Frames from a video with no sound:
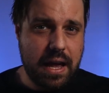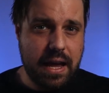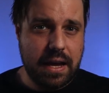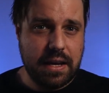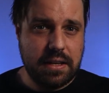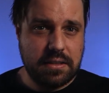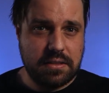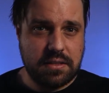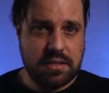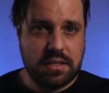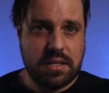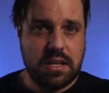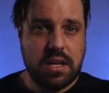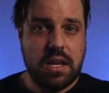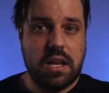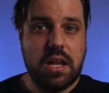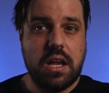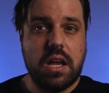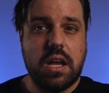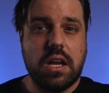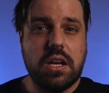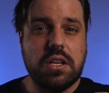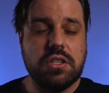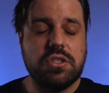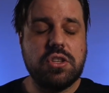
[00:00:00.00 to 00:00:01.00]
8
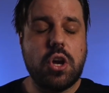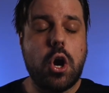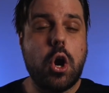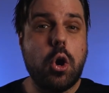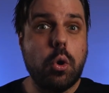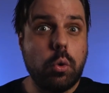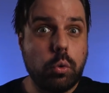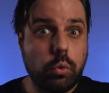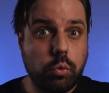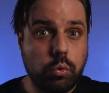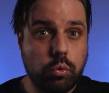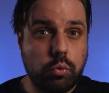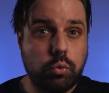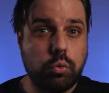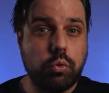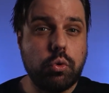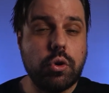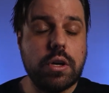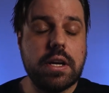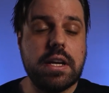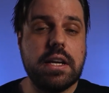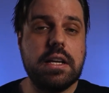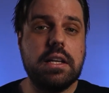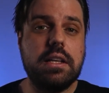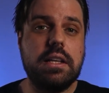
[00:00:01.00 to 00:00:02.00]
is a
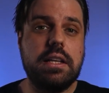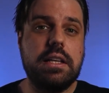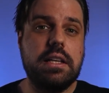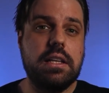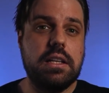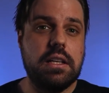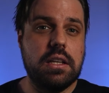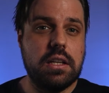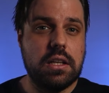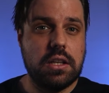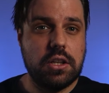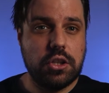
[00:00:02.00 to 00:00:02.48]
really